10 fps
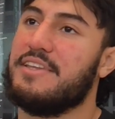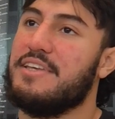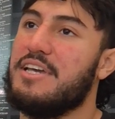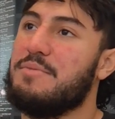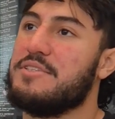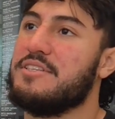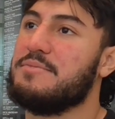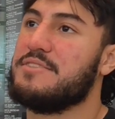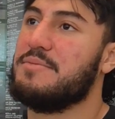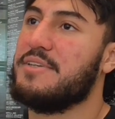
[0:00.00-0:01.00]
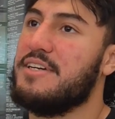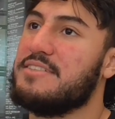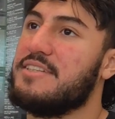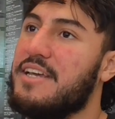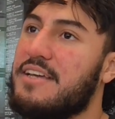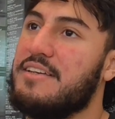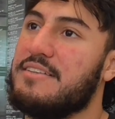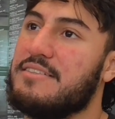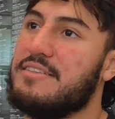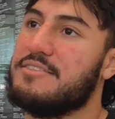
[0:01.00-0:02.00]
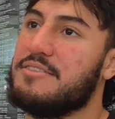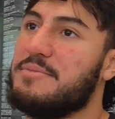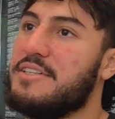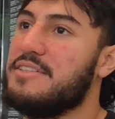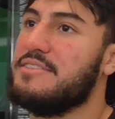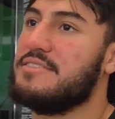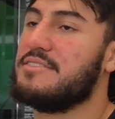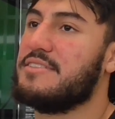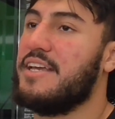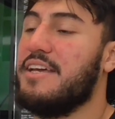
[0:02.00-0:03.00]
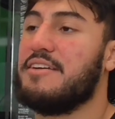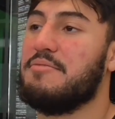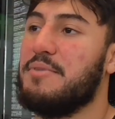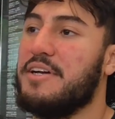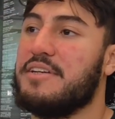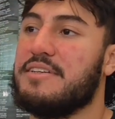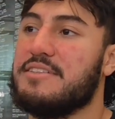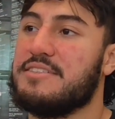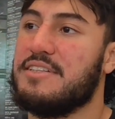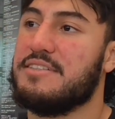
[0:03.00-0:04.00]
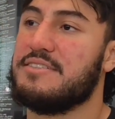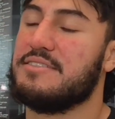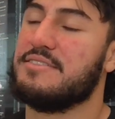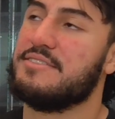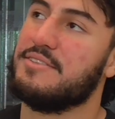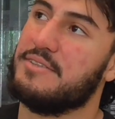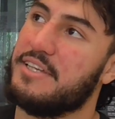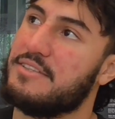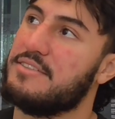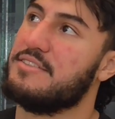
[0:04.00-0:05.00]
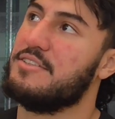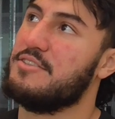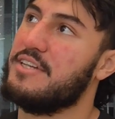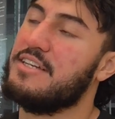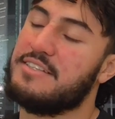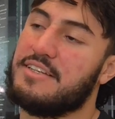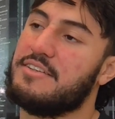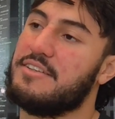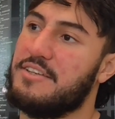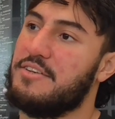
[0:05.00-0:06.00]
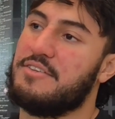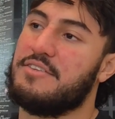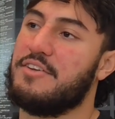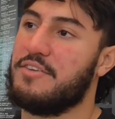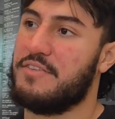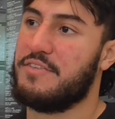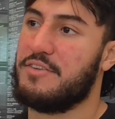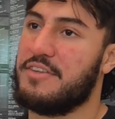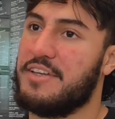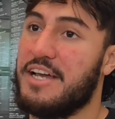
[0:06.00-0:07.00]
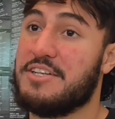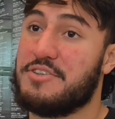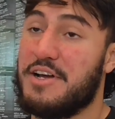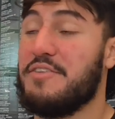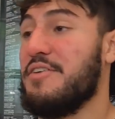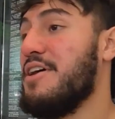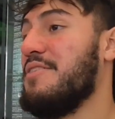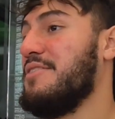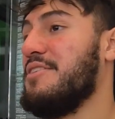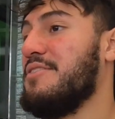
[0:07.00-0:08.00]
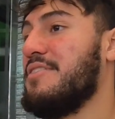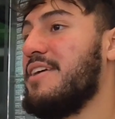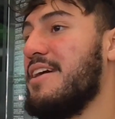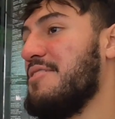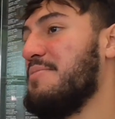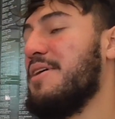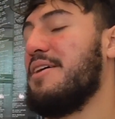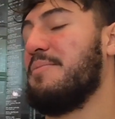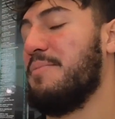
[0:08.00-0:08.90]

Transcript: But some guys can't. And some guys can't come back in a sense. Yeah. So, like, there's guys that, you know, the guys are out, they're out. You know, they can't come back.